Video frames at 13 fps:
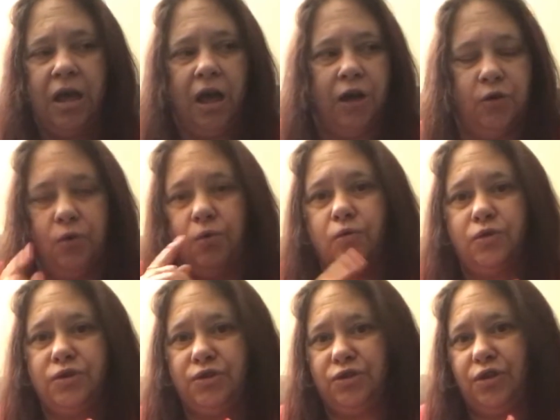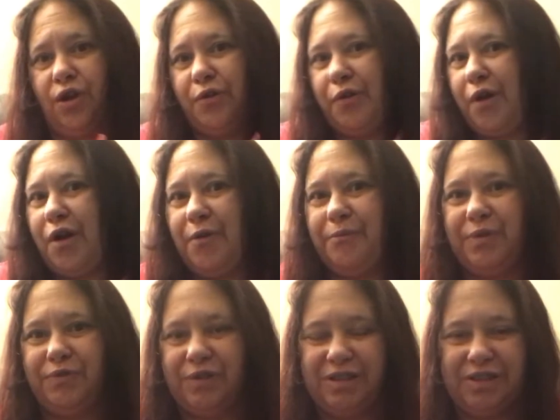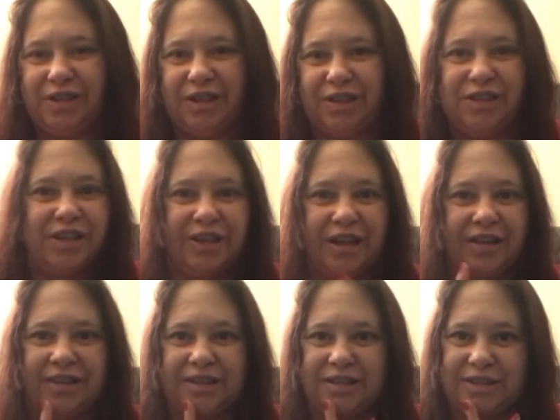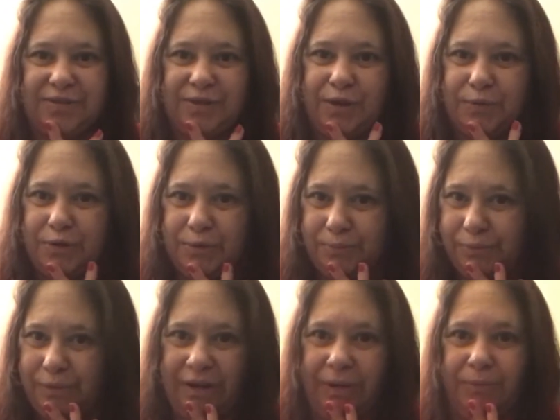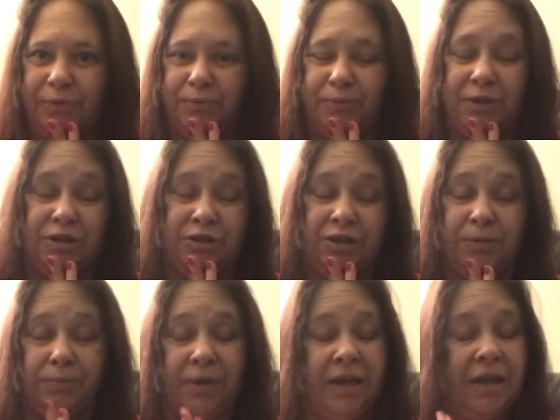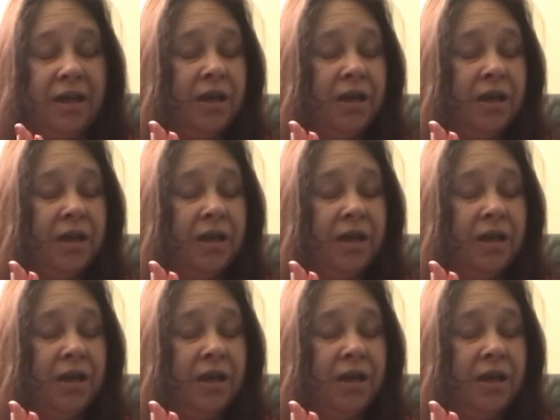And also I've been researching, and this is something I want to bring up with my GP,